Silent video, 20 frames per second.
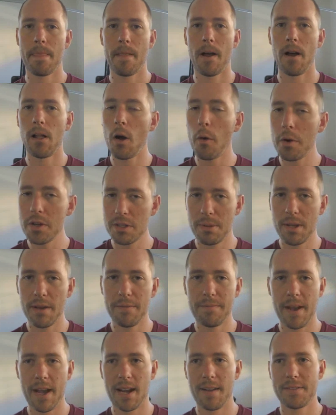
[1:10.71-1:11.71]
I'll always be a
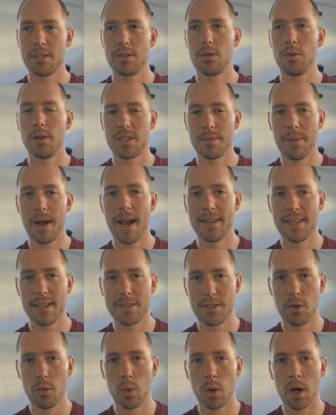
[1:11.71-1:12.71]
fan of doing some high
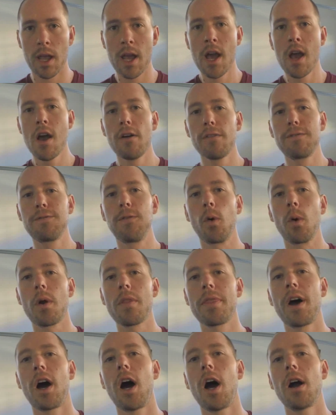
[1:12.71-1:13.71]
intensity work for
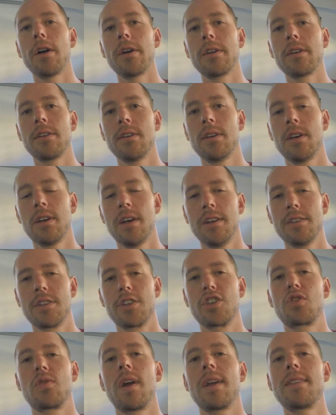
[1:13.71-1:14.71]
the heart, to
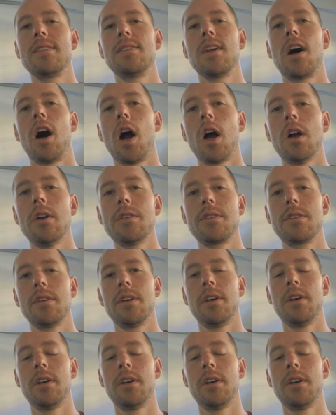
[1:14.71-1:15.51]
strengthen the heart,